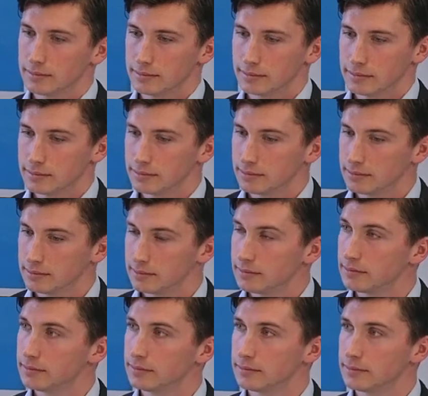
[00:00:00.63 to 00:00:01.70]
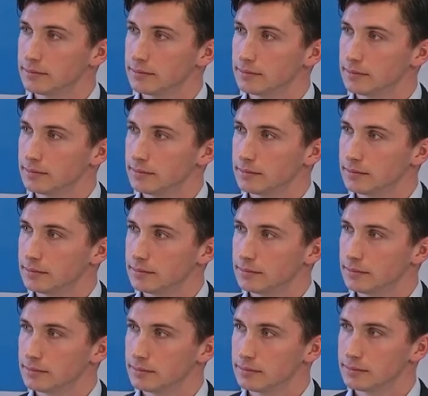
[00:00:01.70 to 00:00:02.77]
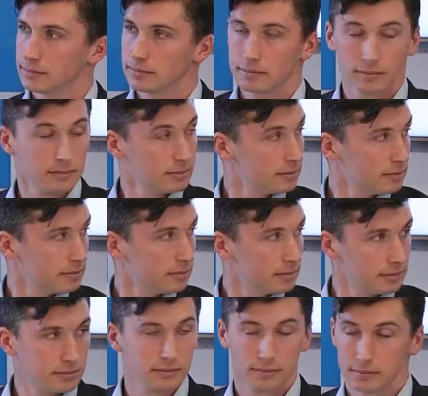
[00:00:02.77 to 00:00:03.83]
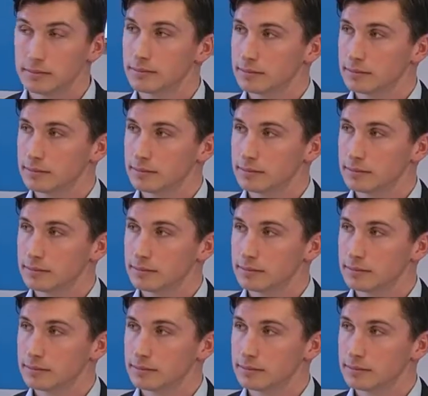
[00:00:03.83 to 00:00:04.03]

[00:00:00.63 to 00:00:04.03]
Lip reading: (silent)